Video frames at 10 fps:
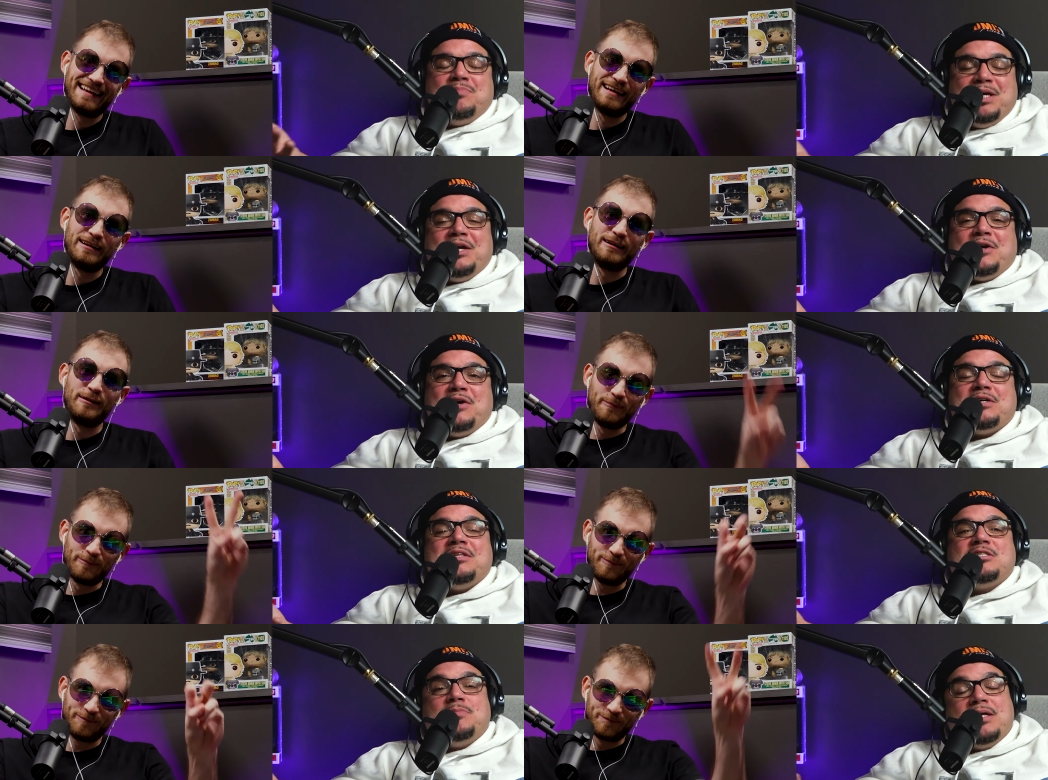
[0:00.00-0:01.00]
Speaker 1: being cooked and
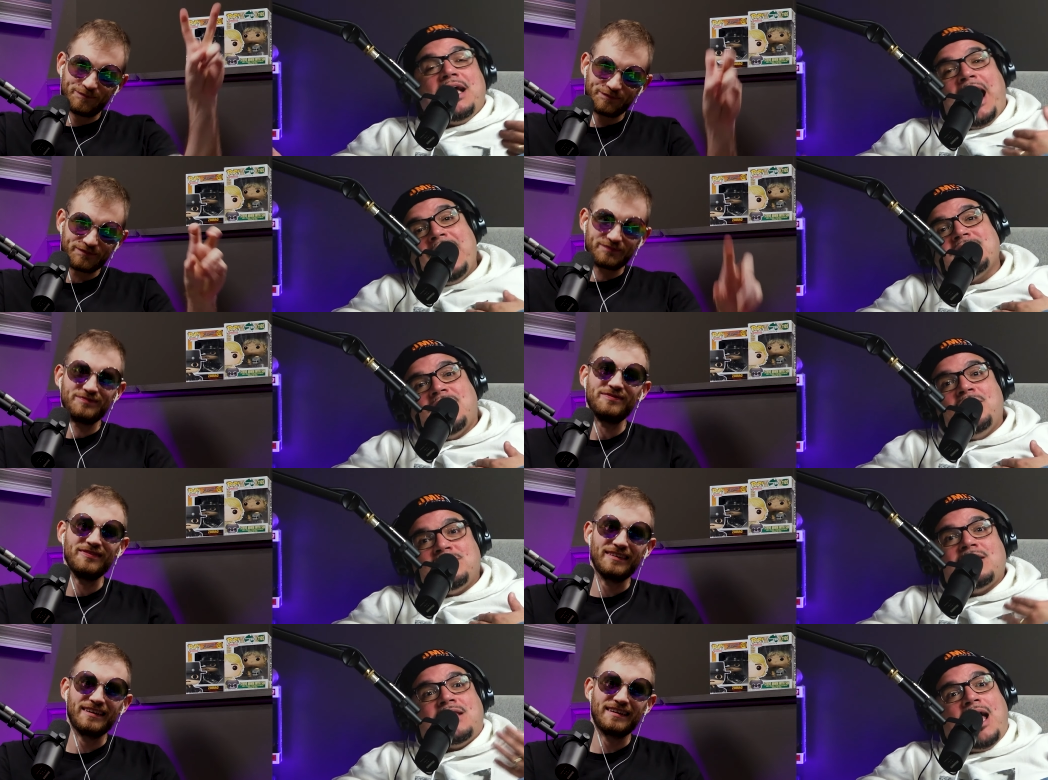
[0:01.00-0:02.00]
smelled, actually I was
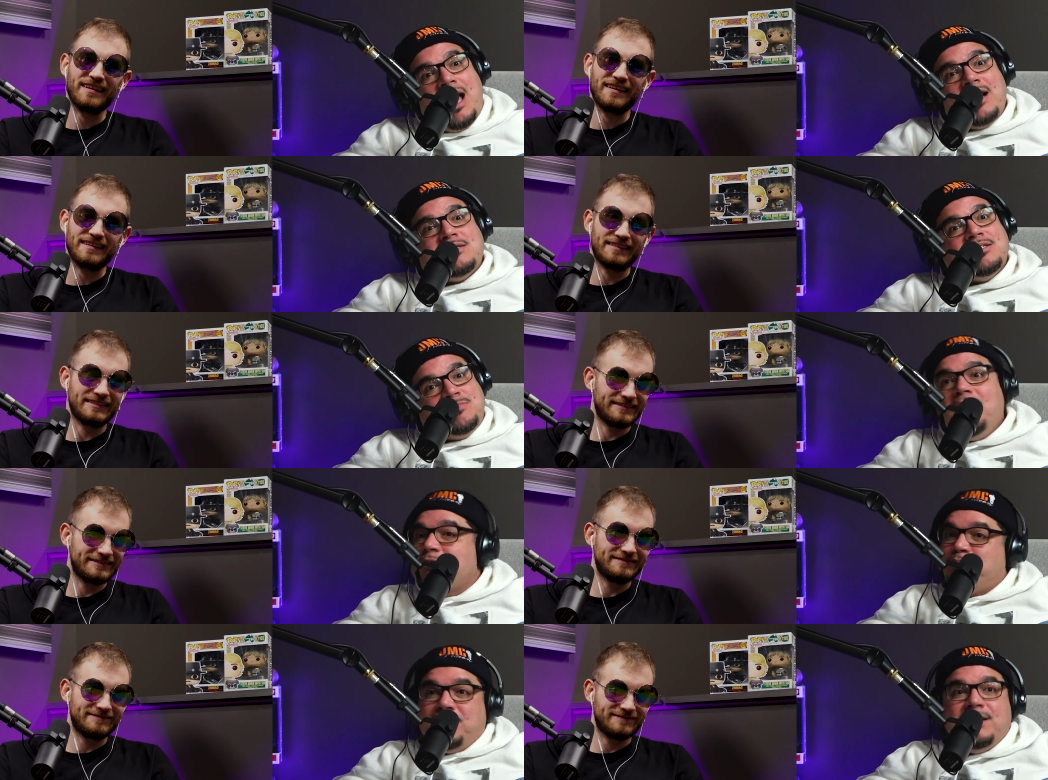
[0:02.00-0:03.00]
like that actually smells
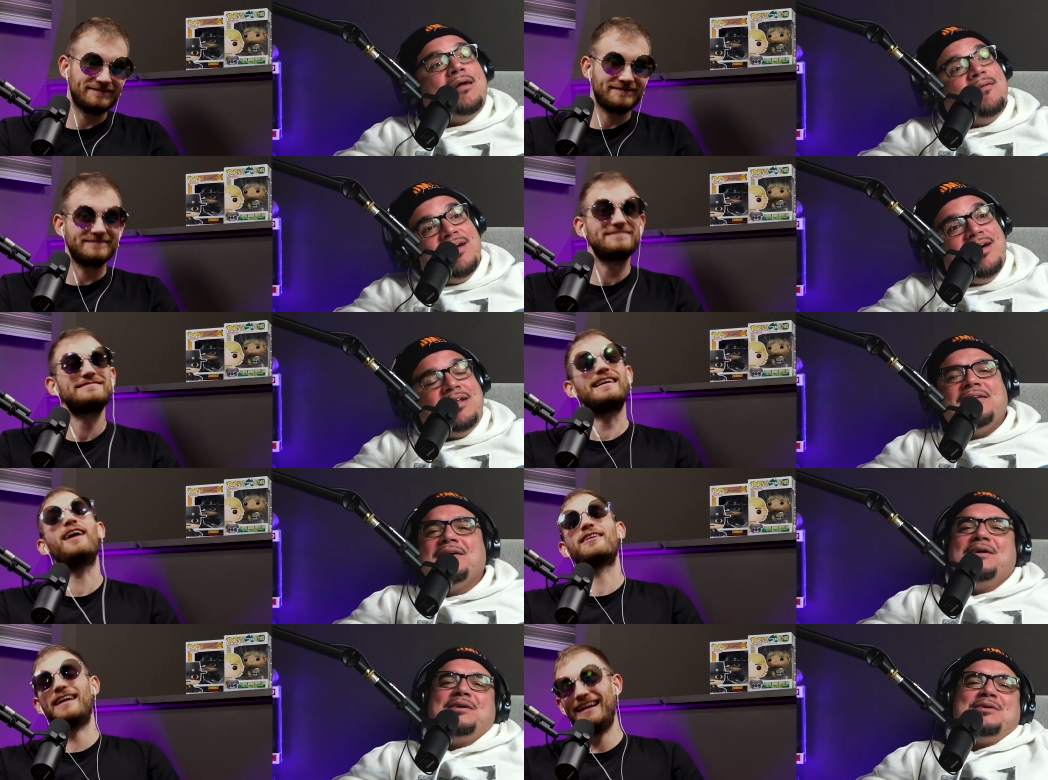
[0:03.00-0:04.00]
pretty damn good.
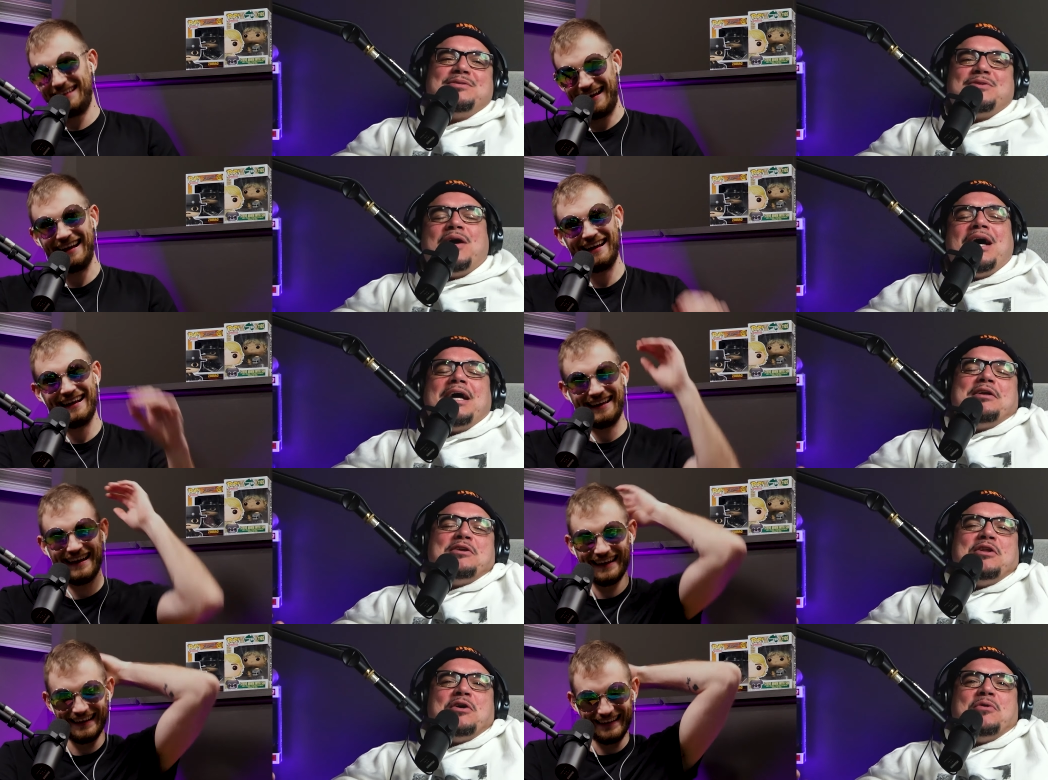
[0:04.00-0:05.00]
Oh, okay. So I you
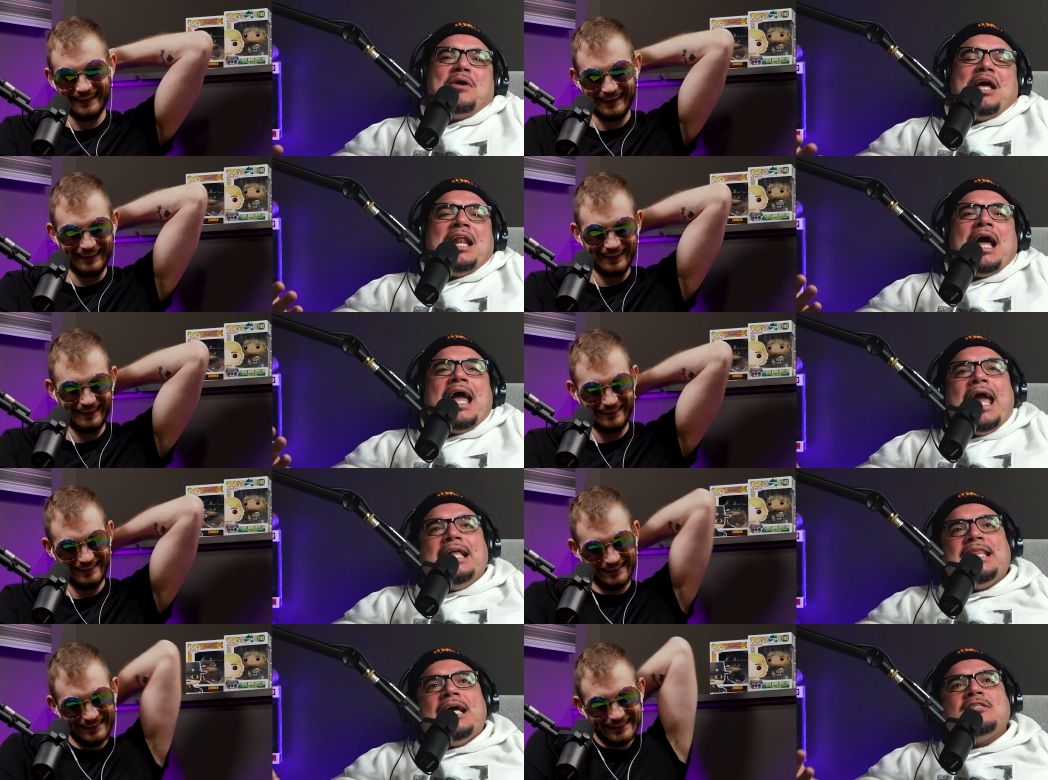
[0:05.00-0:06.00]
know and I ate
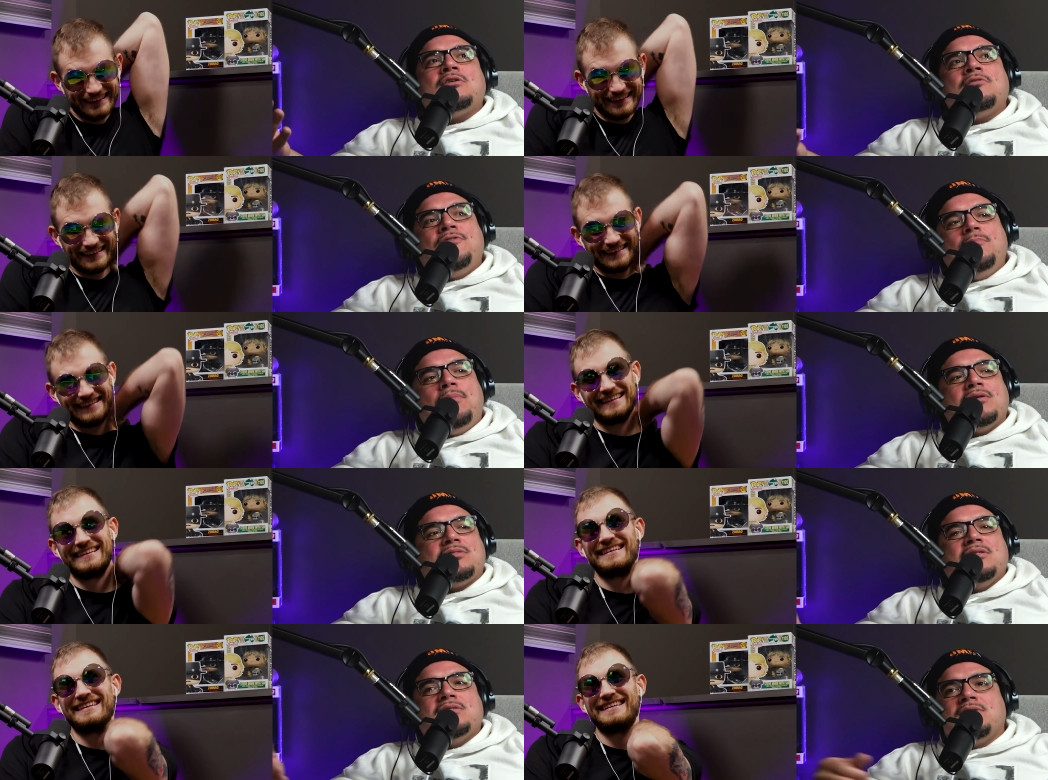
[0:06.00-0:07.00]
that during football
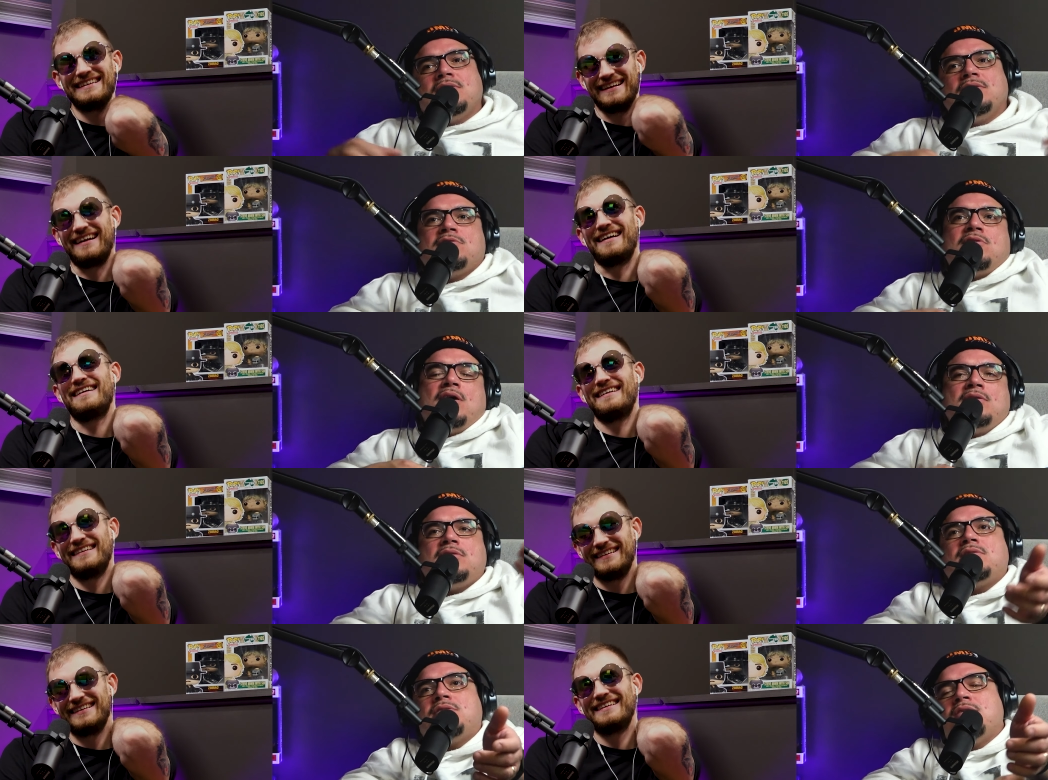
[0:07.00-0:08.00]
season. Uh -huh. So I uh-huh.
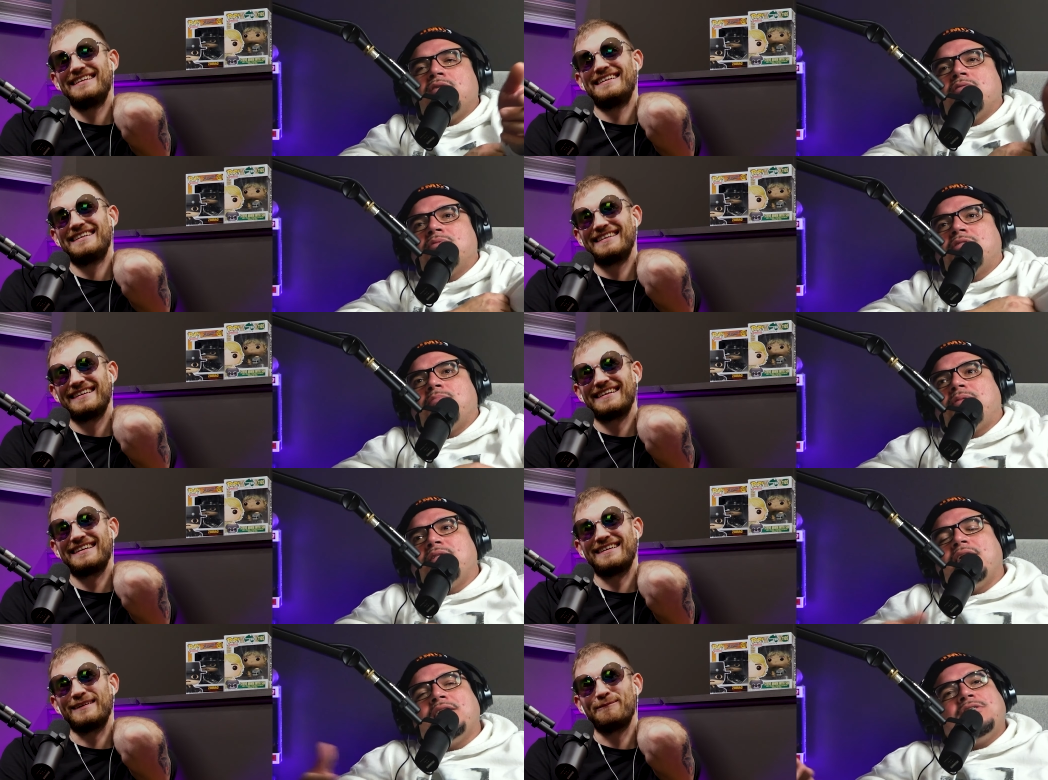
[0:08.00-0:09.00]
just you know it was something that
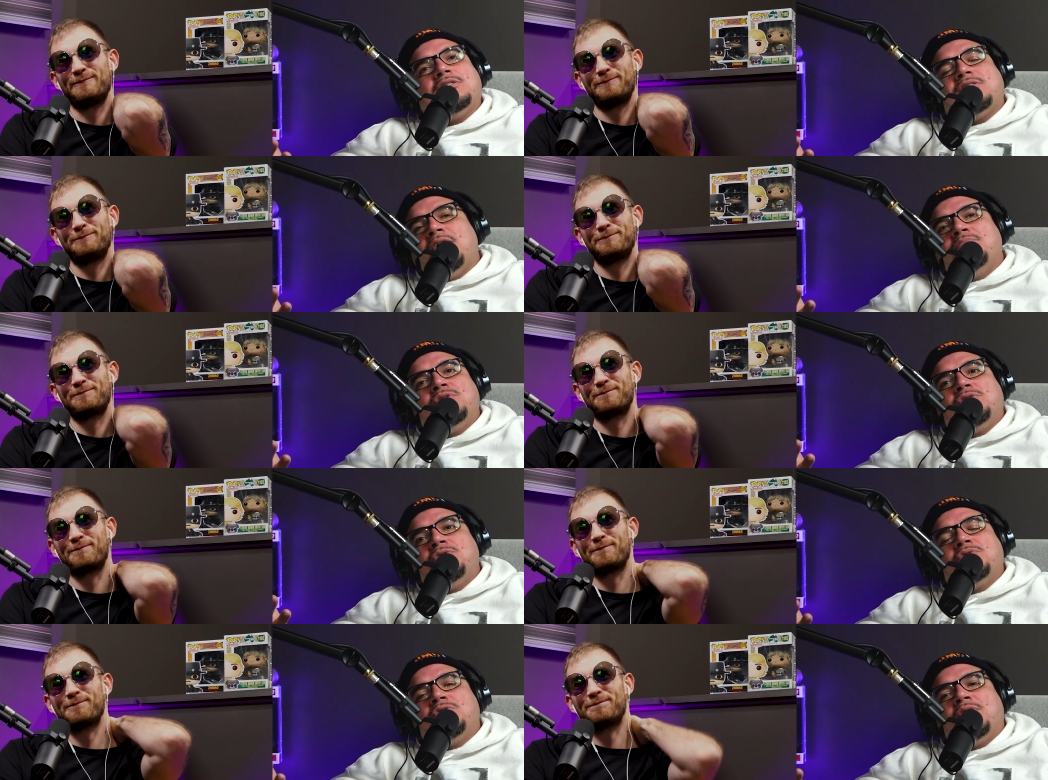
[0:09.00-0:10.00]
I just I'm just
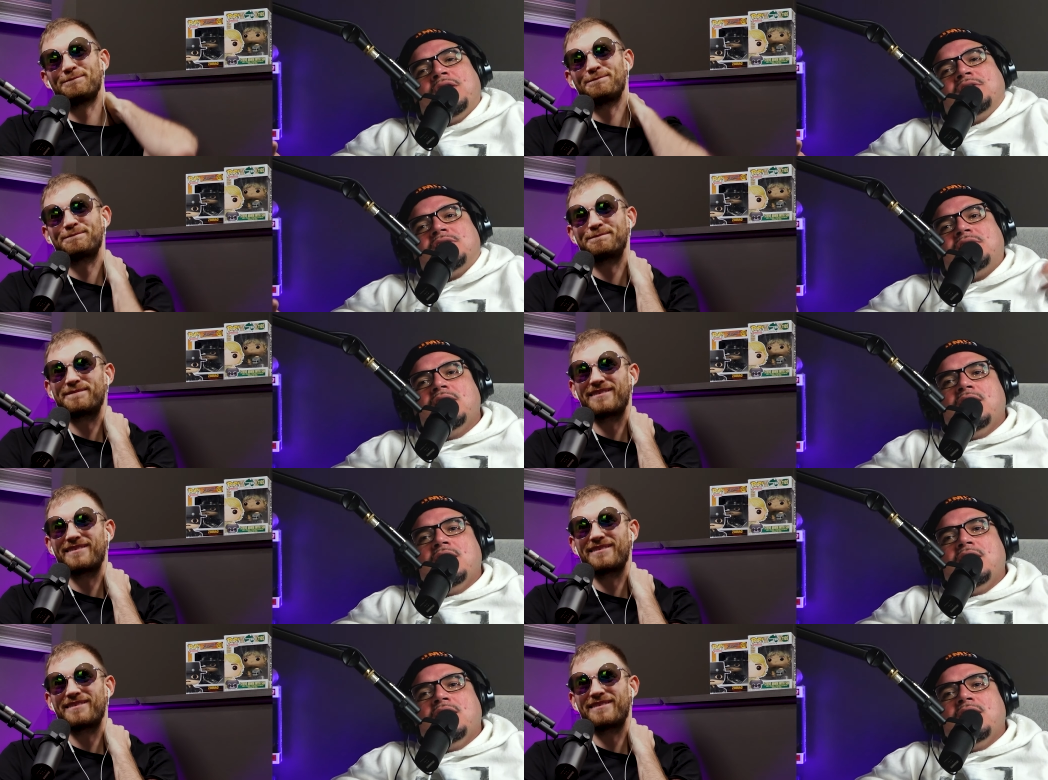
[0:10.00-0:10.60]
used to and I just